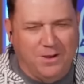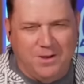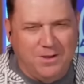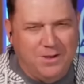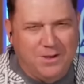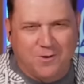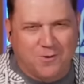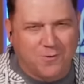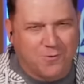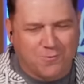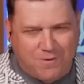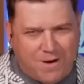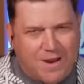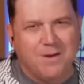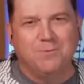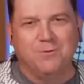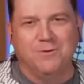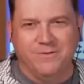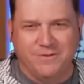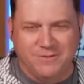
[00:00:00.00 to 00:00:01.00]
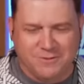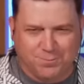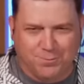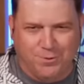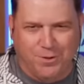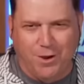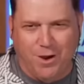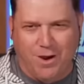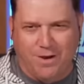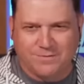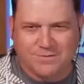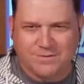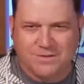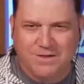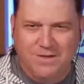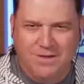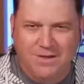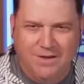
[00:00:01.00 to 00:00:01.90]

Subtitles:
incredible in these playoffs.